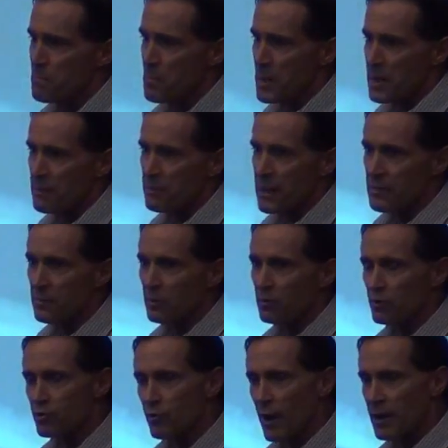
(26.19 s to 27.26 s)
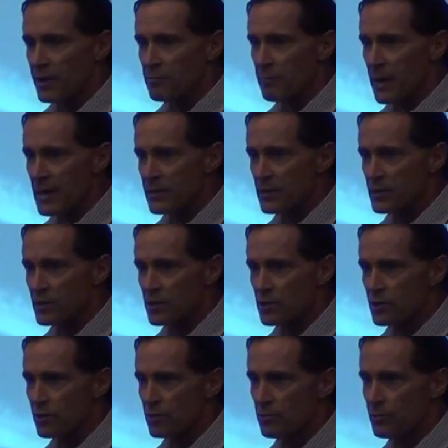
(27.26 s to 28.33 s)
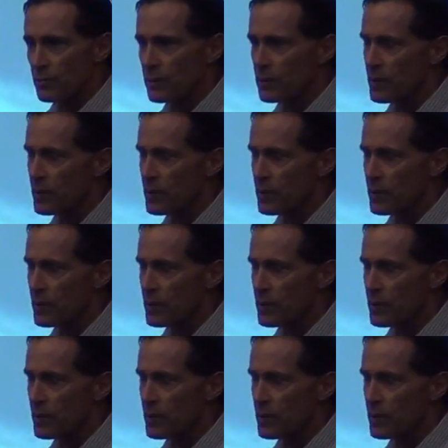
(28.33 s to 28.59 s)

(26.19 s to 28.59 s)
Many people who try to debate this issue,